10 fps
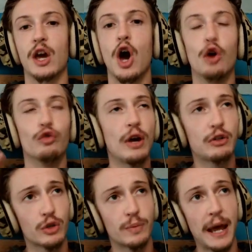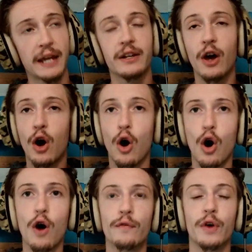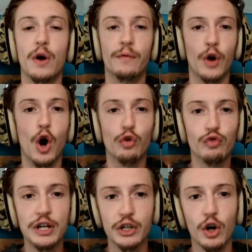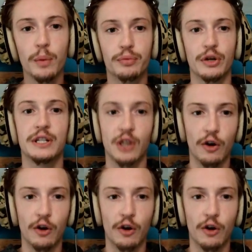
A retrospect of the original Prince of